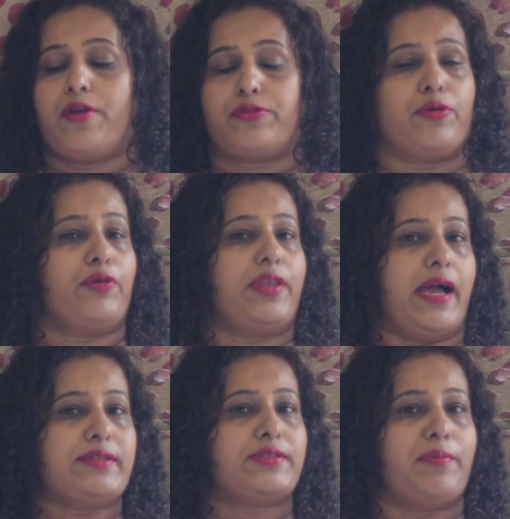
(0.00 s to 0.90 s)
So
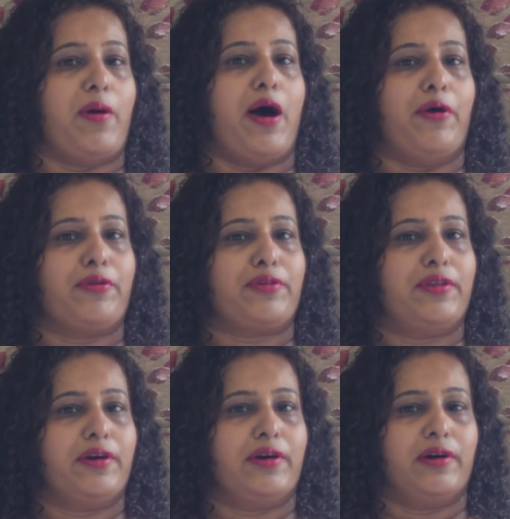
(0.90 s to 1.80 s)
that's about
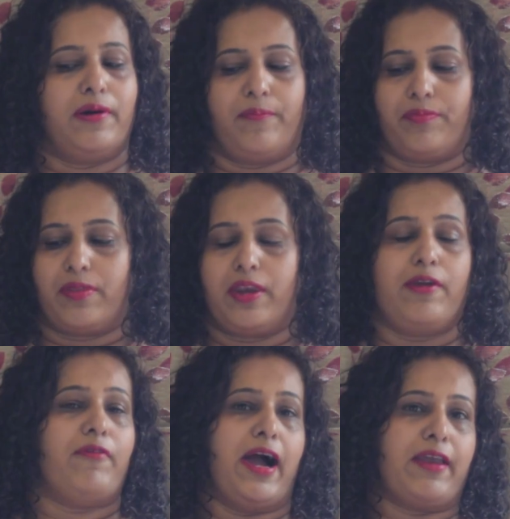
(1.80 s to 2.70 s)
the
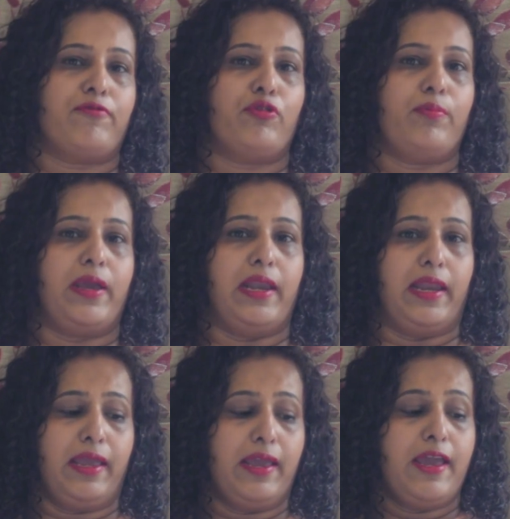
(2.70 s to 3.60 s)
divine womb
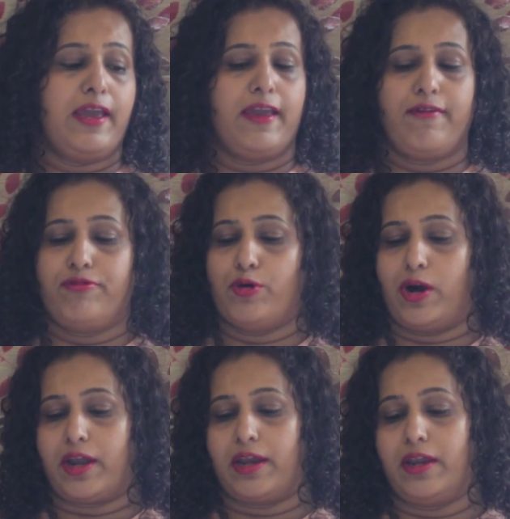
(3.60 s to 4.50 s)
healing. If you
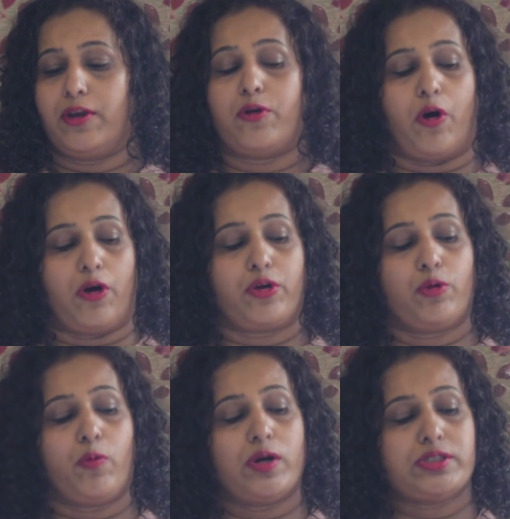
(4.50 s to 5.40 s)
are getting drawn
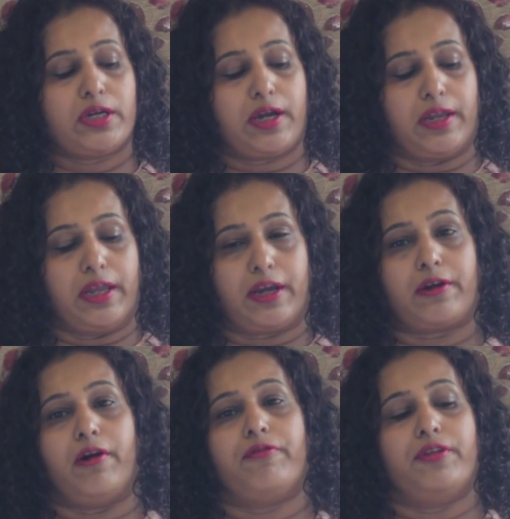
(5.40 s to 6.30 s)
towards the
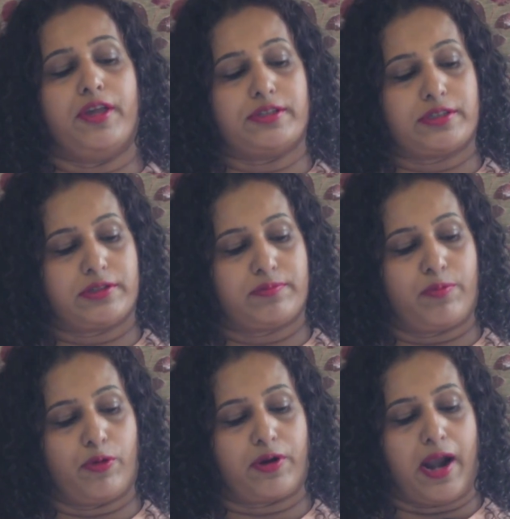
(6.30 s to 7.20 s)
connect of this
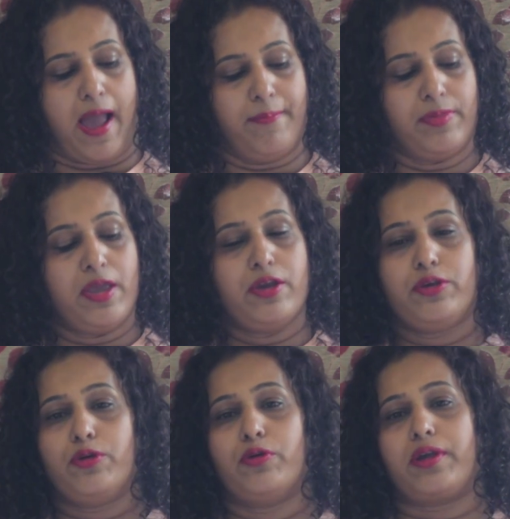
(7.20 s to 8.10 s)
program,
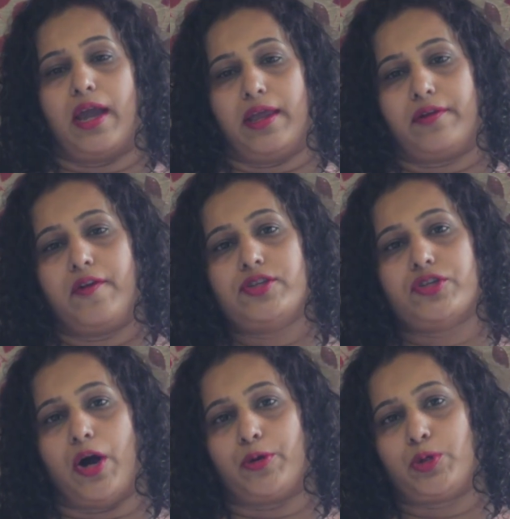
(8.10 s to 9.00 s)
you can
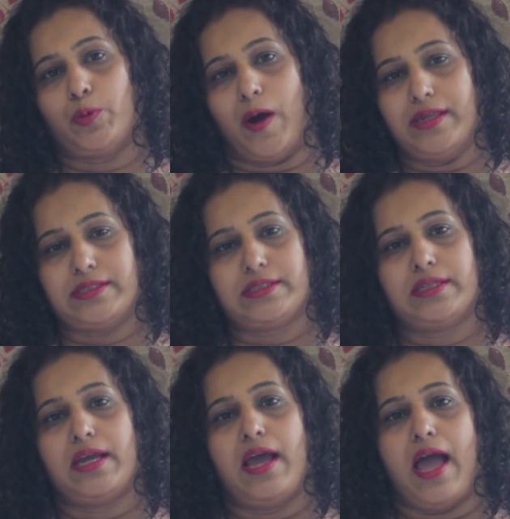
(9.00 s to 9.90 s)
reach out to
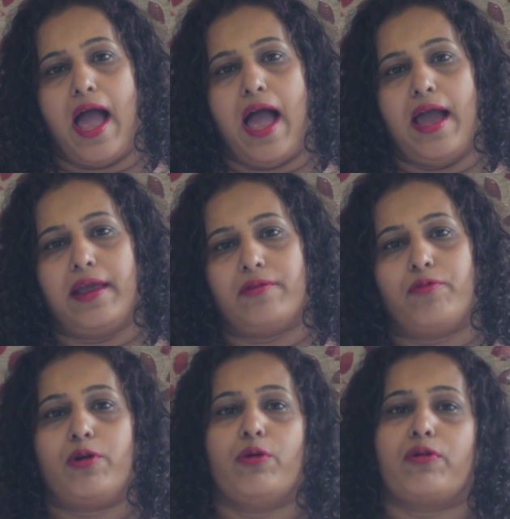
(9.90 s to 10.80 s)
us and
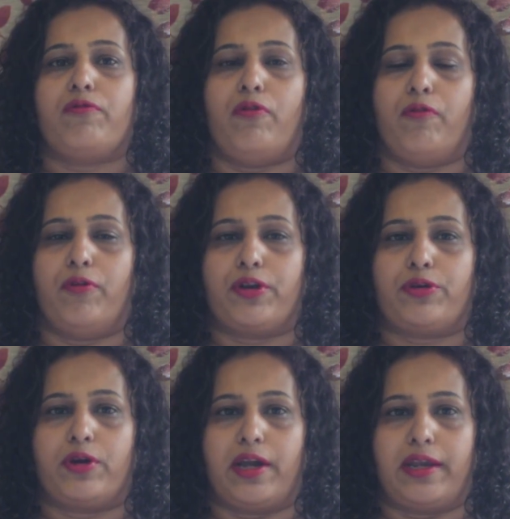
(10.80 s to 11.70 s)
would look
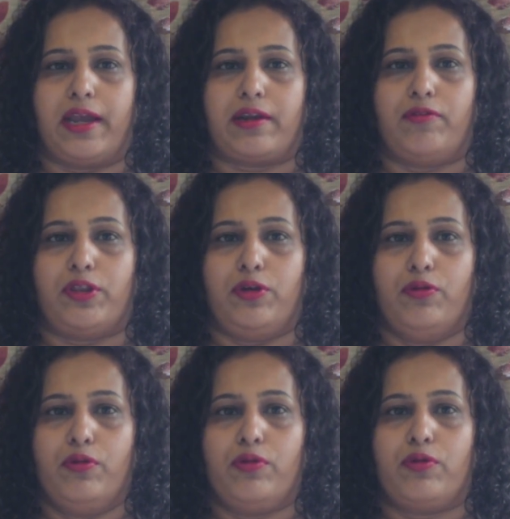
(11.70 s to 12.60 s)
forward to connect with
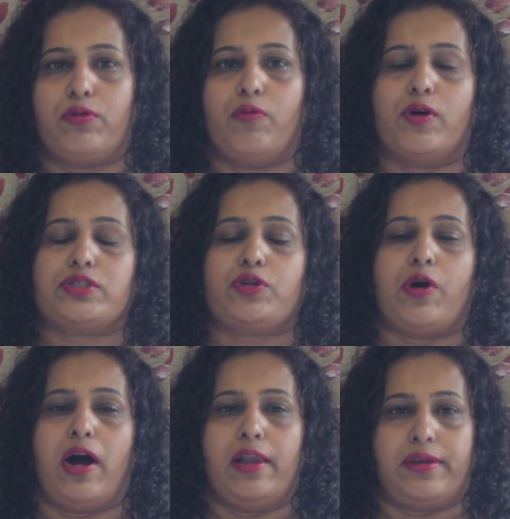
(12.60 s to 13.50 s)
you towards
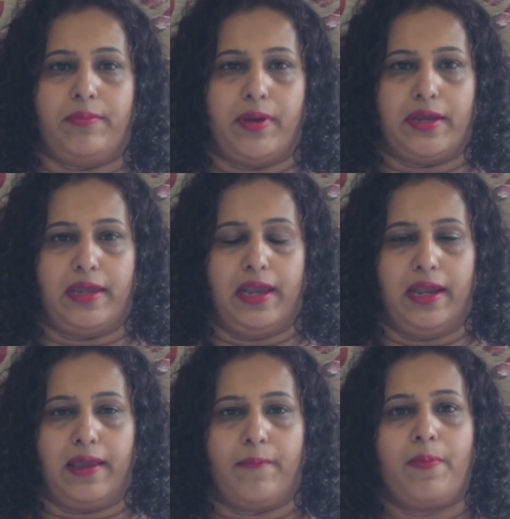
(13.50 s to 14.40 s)
your ultimate
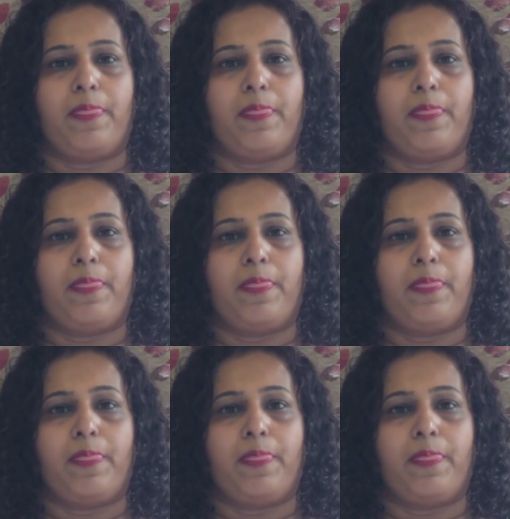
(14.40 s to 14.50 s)
healing.